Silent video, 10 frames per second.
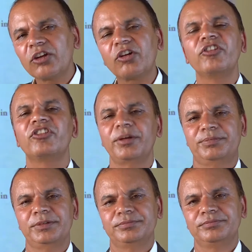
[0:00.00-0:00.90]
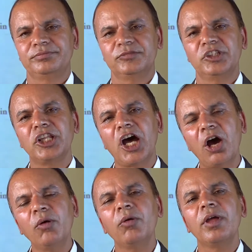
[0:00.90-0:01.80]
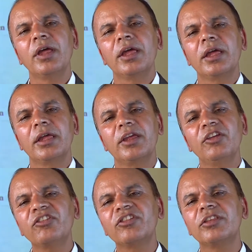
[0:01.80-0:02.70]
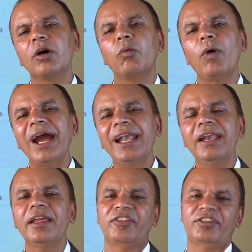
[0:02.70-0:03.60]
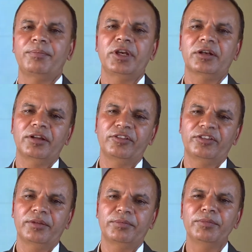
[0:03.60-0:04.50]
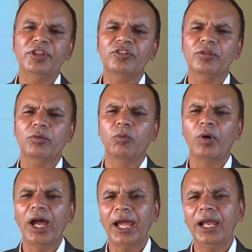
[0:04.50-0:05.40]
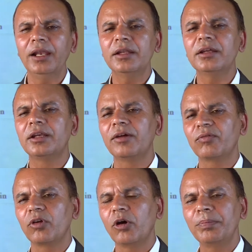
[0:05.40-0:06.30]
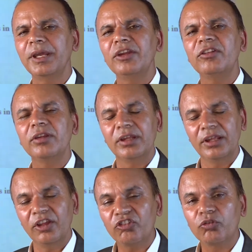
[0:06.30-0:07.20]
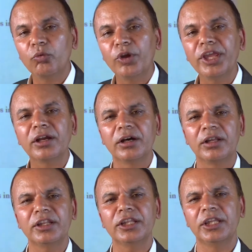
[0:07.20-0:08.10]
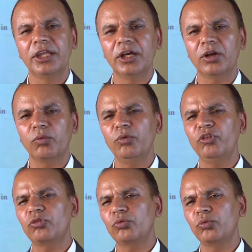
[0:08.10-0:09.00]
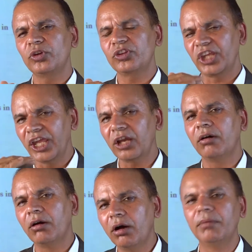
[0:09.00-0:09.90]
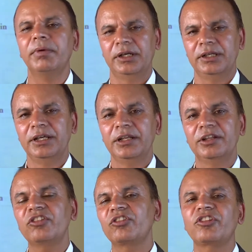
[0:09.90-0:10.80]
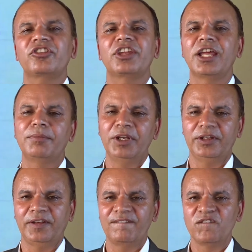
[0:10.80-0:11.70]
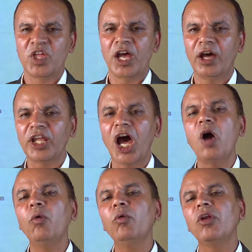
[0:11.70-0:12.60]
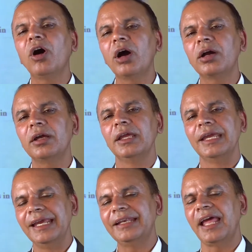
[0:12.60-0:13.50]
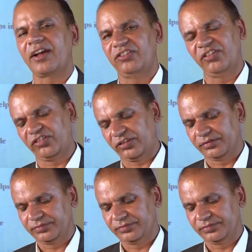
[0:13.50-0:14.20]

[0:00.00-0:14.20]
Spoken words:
concept now is the widely accepted concept, means while the development is going on, there we should think over the sustainability and how long it exists.